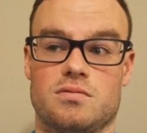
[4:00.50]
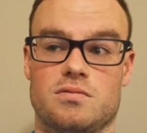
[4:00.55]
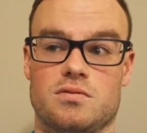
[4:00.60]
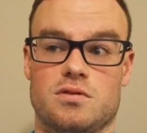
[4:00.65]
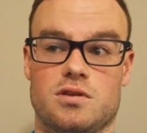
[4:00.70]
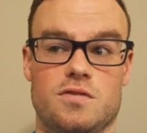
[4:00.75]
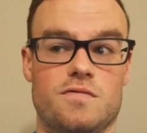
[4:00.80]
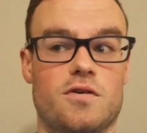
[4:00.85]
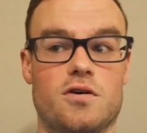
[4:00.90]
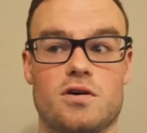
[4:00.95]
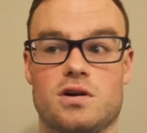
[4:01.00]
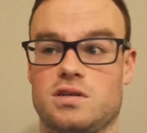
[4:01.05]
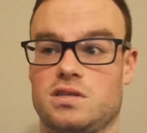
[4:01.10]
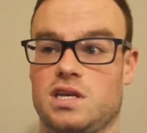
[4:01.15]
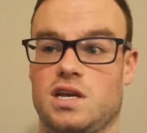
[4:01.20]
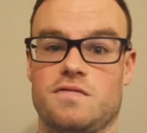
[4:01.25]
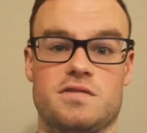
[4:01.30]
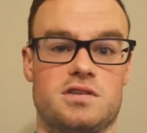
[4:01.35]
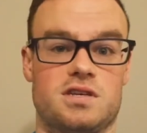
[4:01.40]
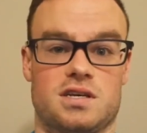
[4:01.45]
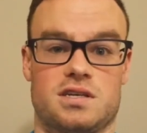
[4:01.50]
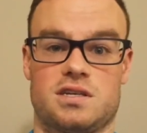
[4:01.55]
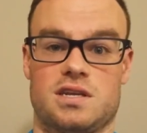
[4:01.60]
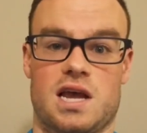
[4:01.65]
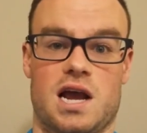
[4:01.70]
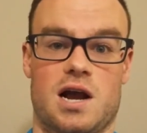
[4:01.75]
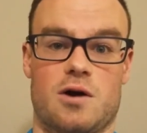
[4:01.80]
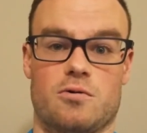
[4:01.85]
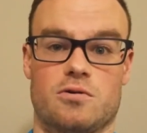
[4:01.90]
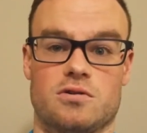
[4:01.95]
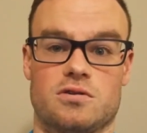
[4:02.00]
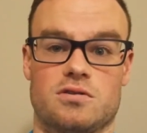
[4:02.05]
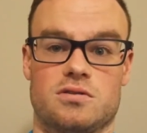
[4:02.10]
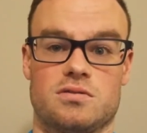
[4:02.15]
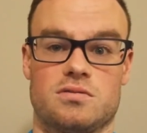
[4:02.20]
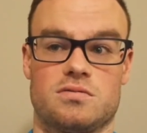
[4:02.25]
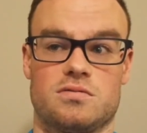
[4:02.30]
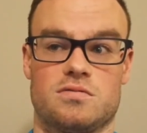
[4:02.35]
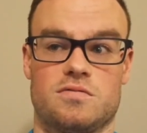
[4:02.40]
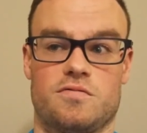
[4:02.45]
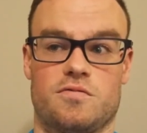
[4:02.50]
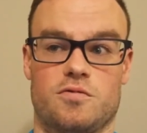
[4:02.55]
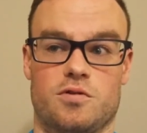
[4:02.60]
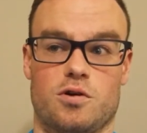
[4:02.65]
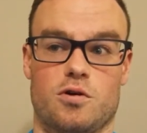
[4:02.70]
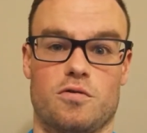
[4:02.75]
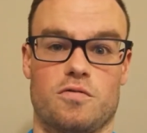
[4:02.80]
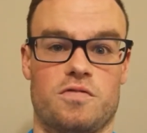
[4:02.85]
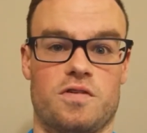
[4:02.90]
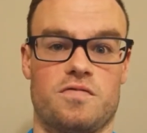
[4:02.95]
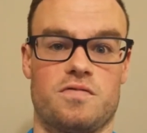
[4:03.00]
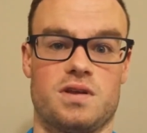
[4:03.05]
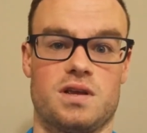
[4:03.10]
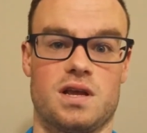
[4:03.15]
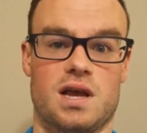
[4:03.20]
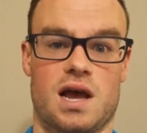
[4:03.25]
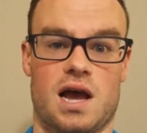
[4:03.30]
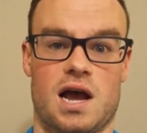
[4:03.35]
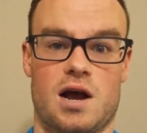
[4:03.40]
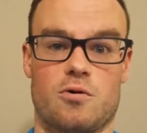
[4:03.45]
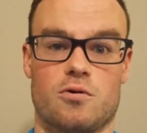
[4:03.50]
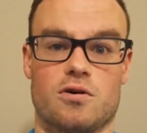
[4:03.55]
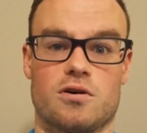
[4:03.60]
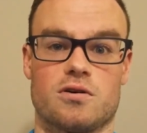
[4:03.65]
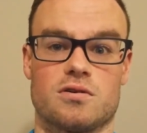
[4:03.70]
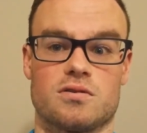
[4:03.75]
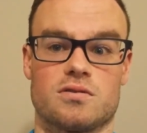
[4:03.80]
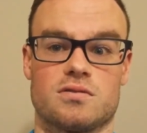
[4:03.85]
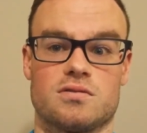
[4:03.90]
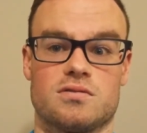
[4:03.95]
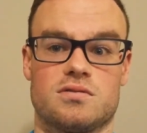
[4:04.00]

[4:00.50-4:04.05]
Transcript: you've already saved 60 hours for your 50-hour